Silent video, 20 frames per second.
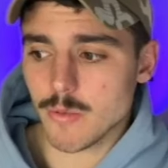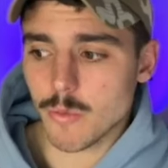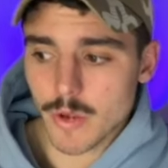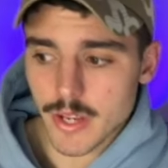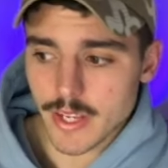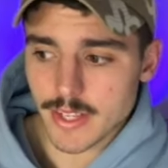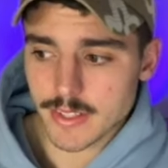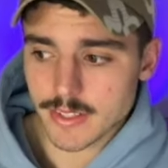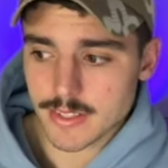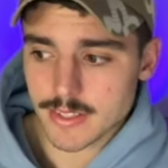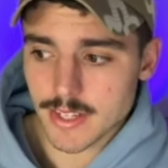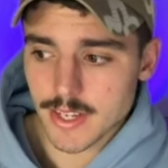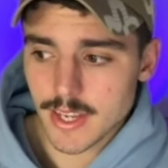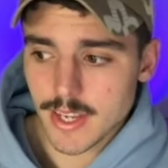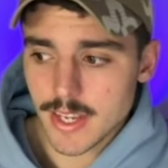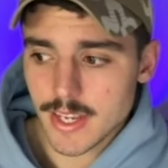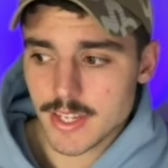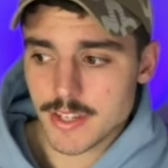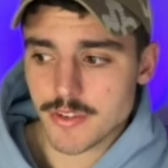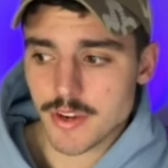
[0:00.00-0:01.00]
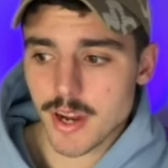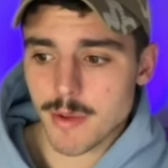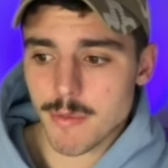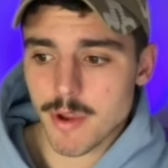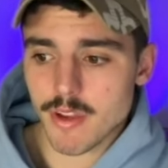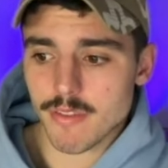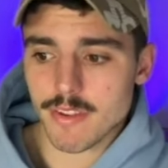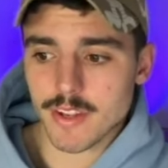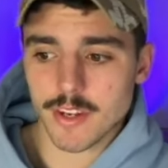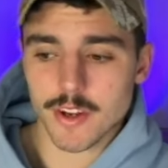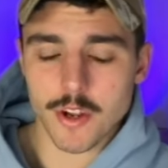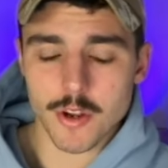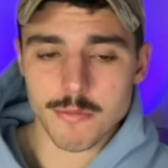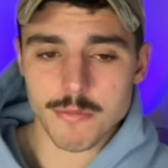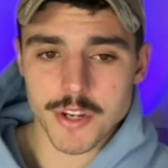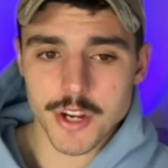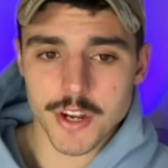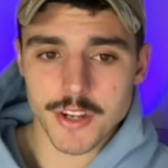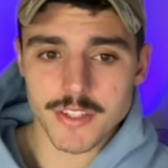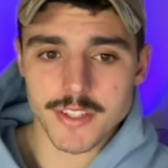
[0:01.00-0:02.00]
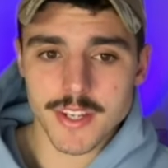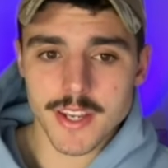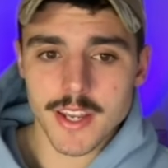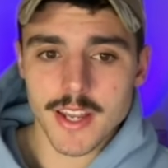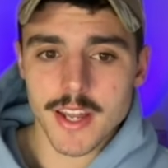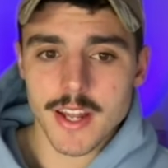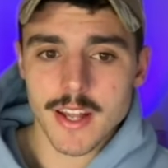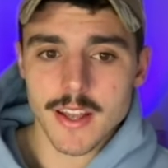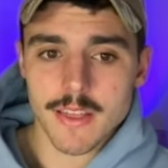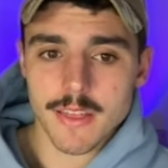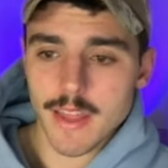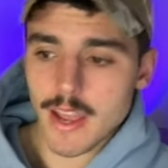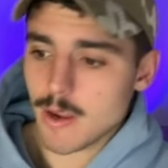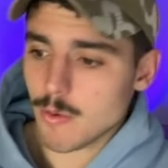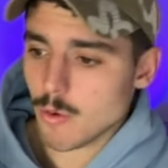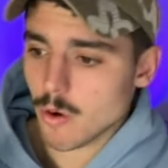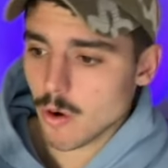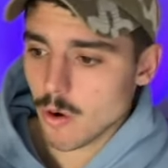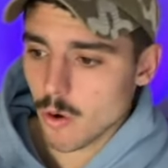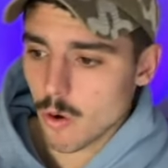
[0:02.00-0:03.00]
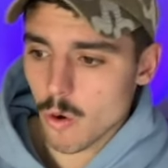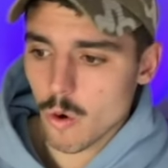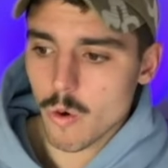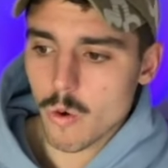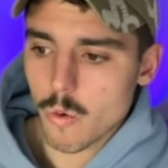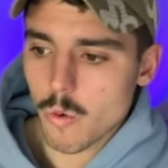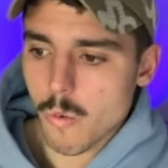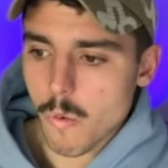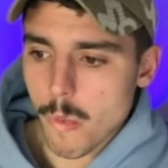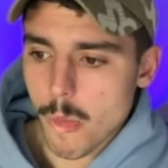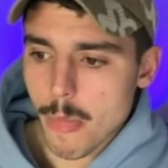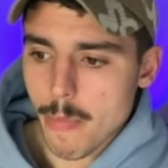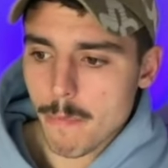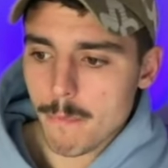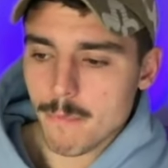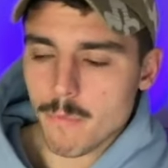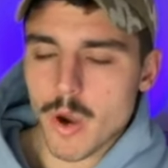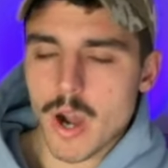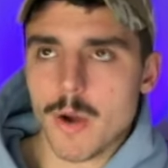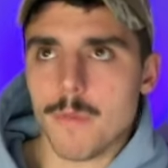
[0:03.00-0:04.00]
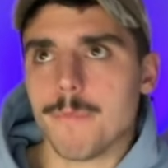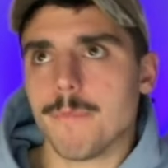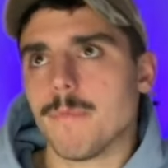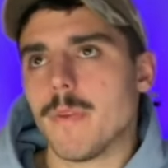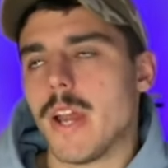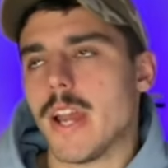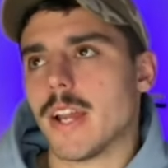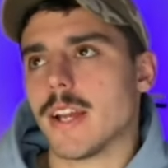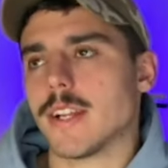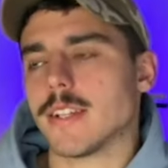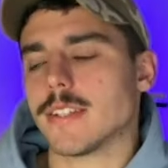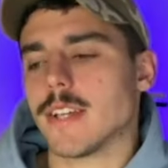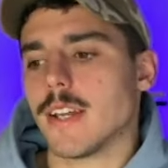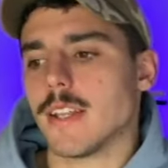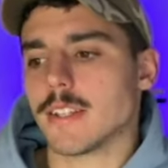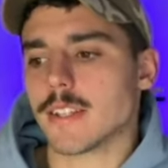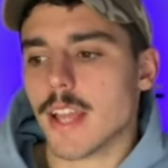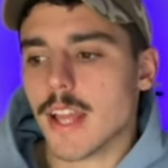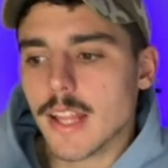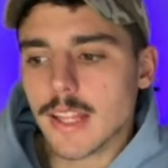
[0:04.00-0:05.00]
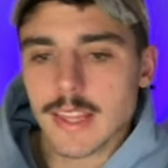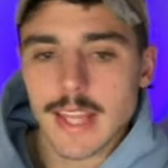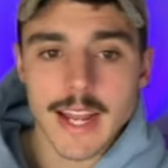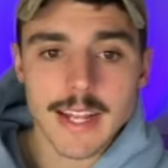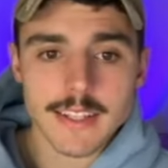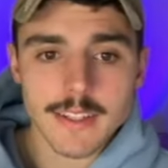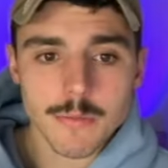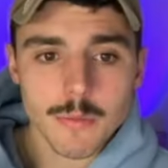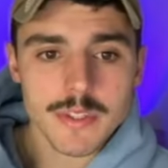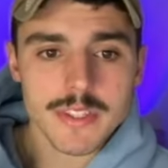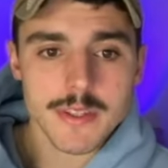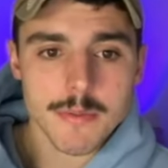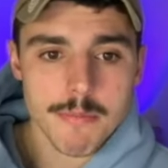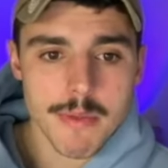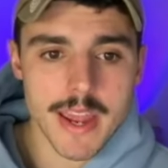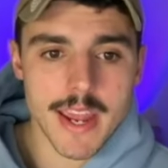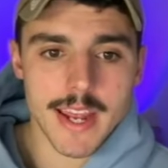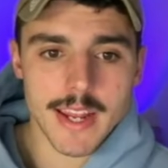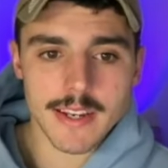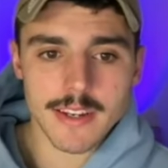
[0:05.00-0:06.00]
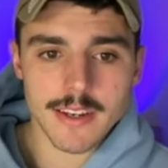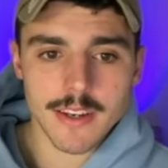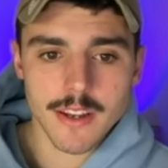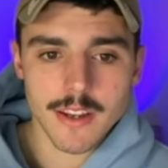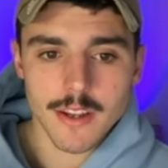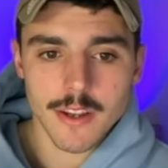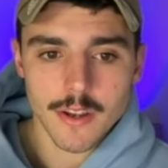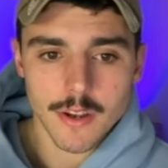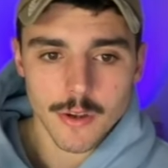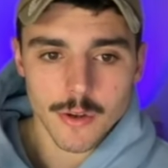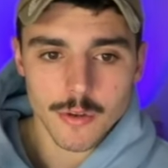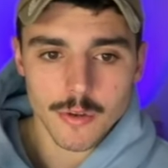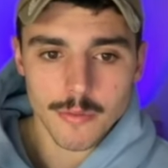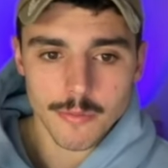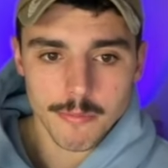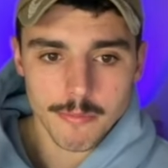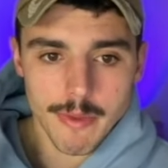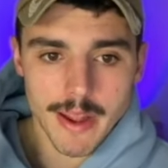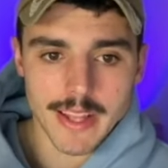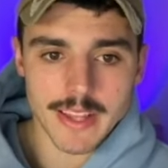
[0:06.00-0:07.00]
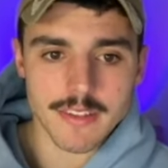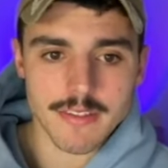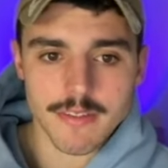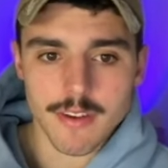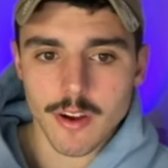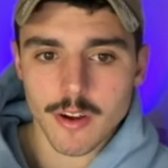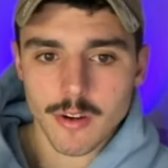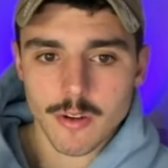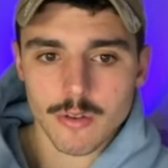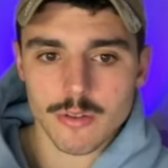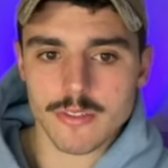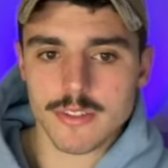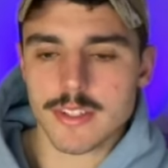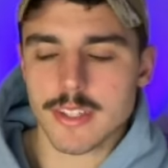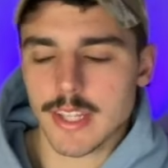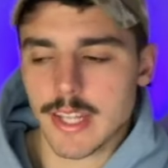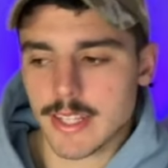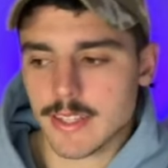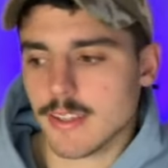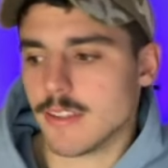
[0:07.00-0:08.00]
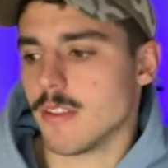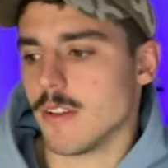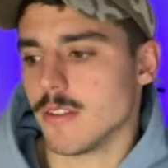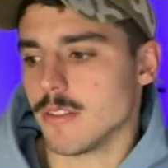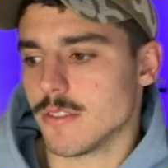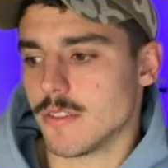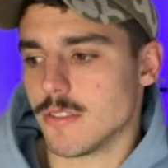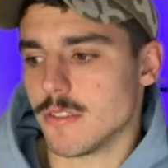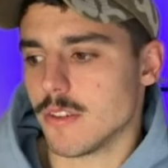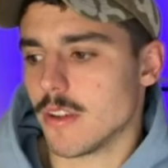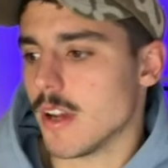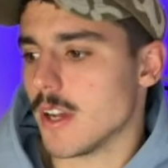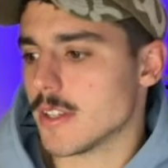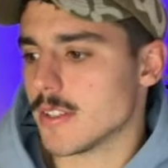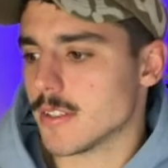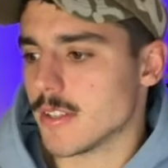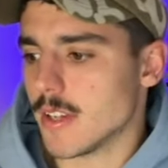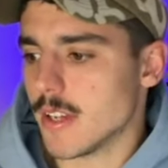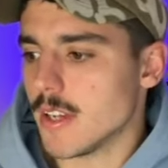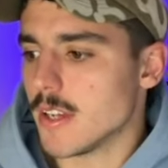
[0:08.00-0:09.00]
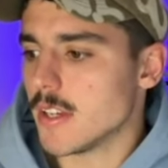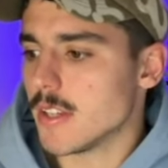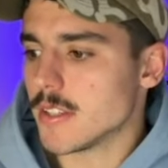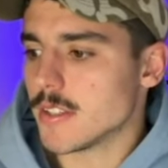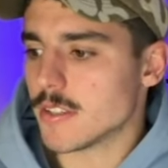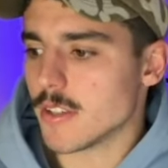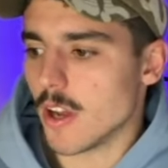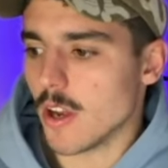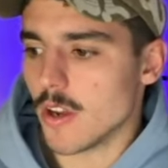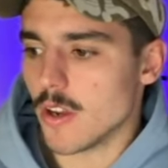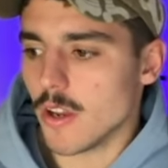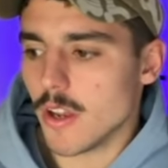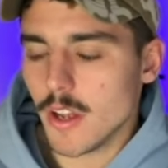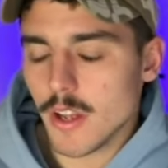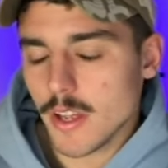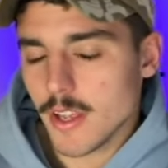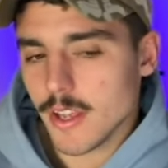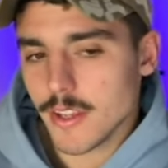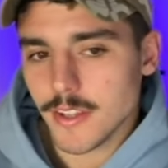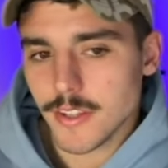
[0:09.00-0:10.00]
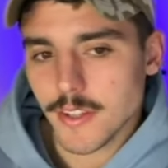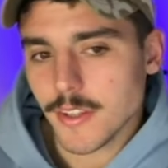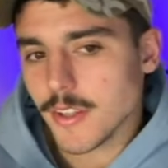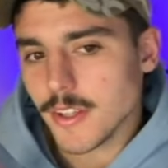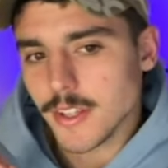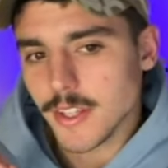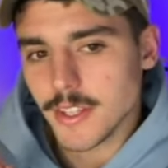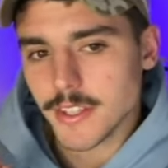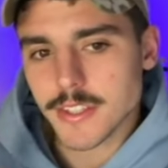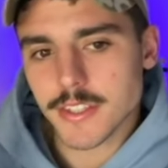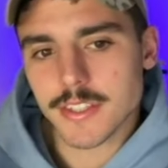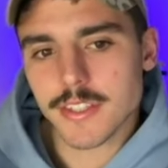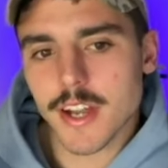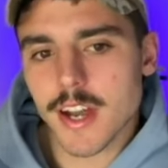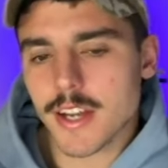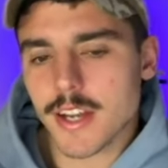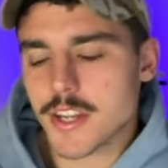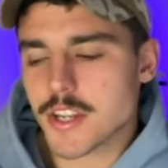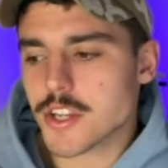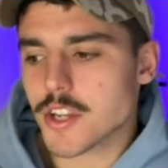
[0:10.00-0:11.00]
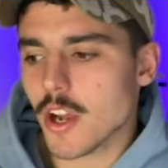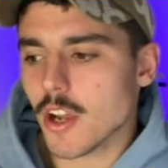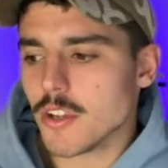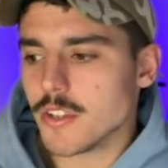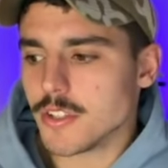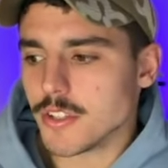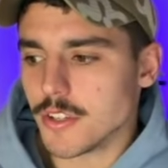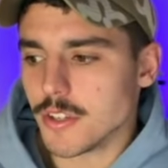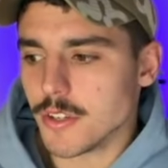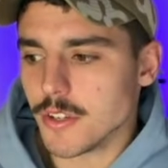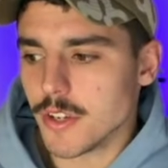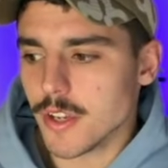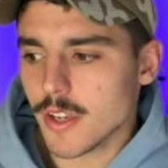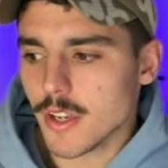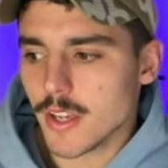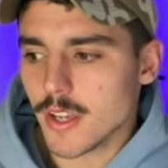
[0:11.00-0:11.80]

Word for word: wings in Trey Murphy and Herb Jones. They were all well. How can I say this? Langdon was the man who made the phone call and selected those two guys. So it just kind of shows you